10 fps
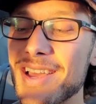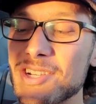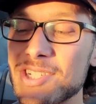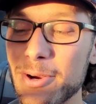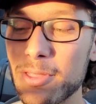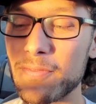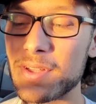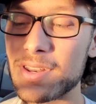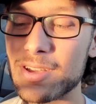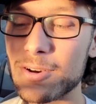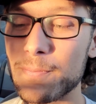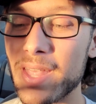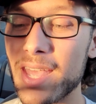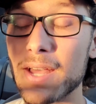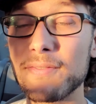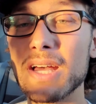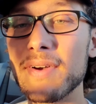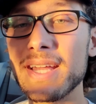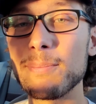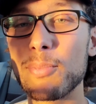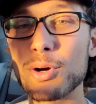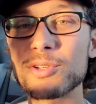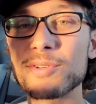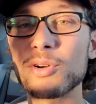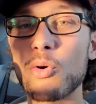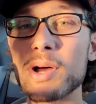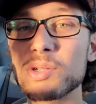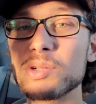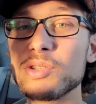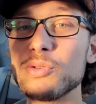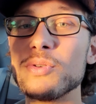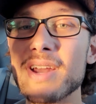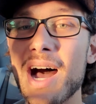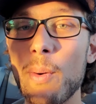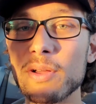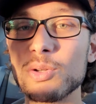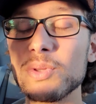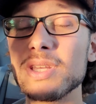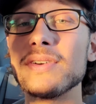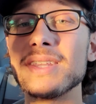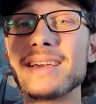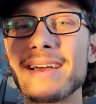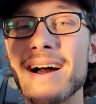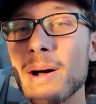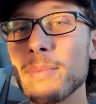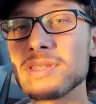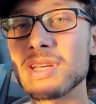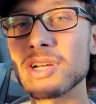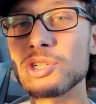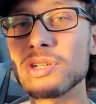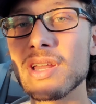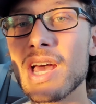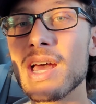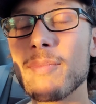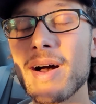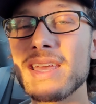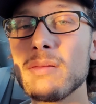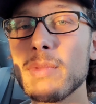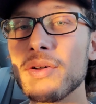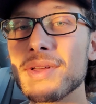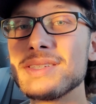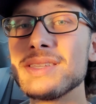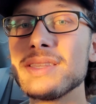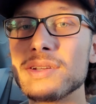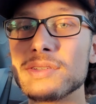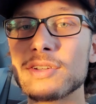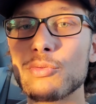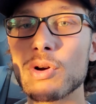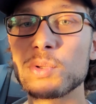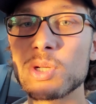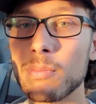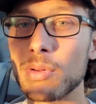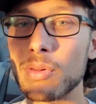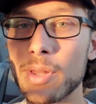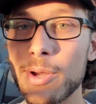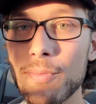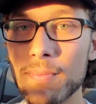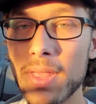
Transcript: Share the video. If you have any personal questions you do not want to leave in the comment section, my email is in the description below.